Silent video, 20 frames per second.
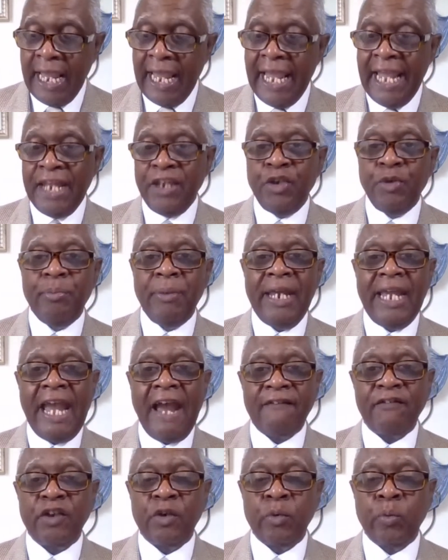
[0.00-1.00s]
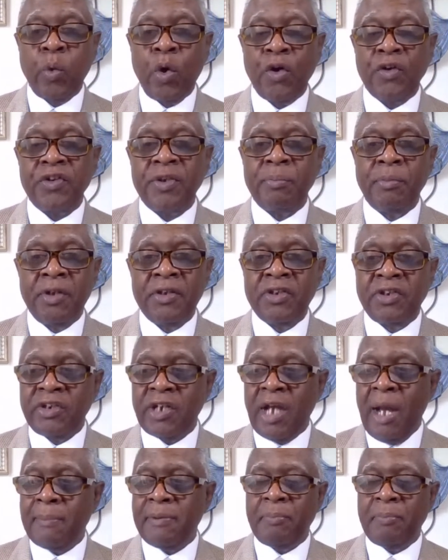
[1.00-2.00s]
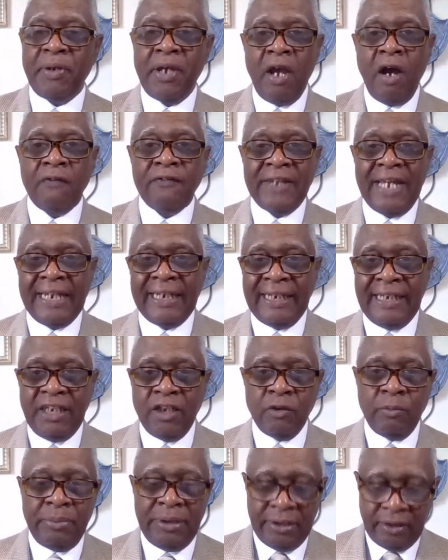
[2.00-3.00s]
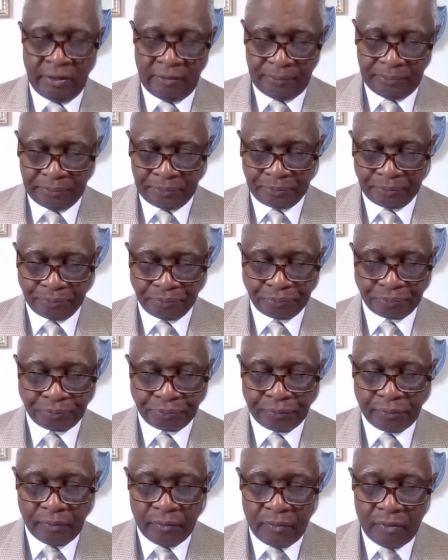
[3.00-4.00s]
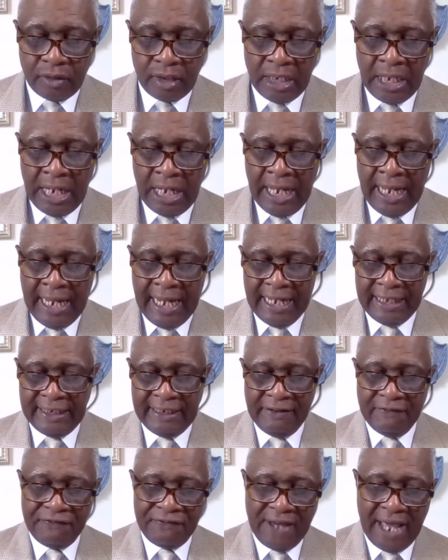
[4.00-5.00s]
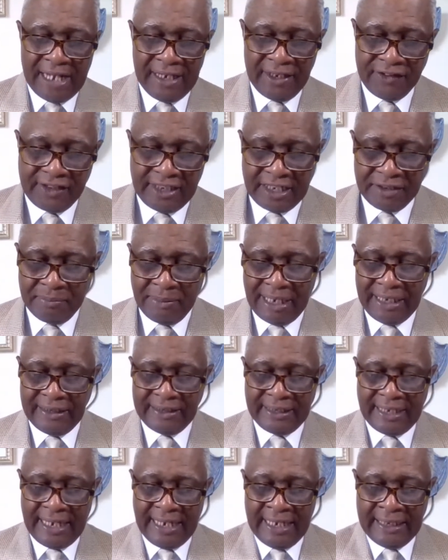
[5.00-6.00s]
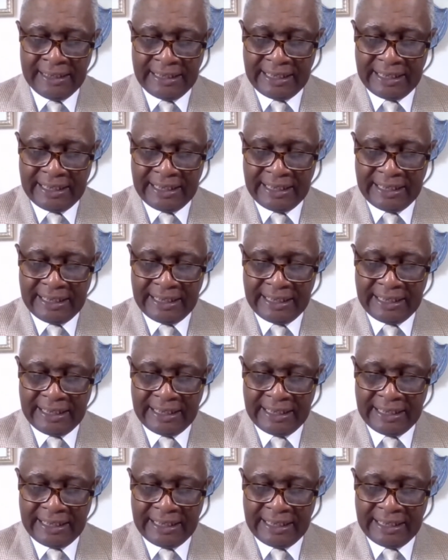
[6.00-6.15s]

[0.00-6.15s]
And you may have to work some other job to pay off that legal bill. And then finally says maintain